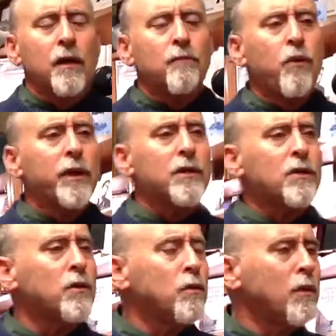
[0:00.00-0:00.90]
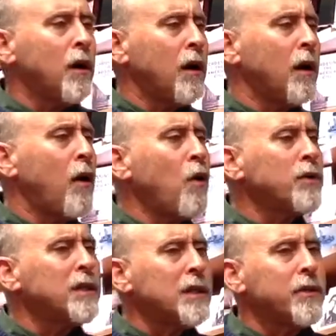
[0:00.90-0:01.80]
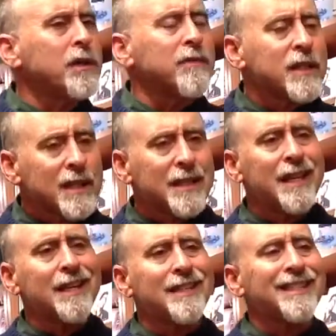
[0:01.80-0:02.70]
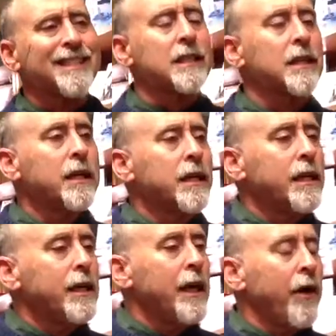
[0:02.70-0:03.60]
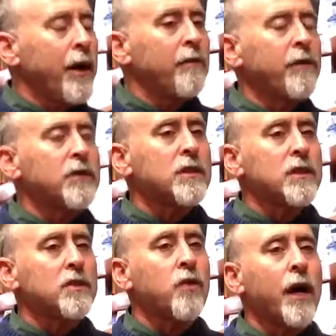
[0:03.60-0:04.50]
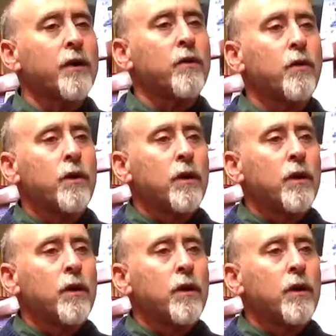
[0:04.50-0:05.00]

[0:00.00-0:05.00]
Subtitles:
point to a whole series of successes in our efforts to try to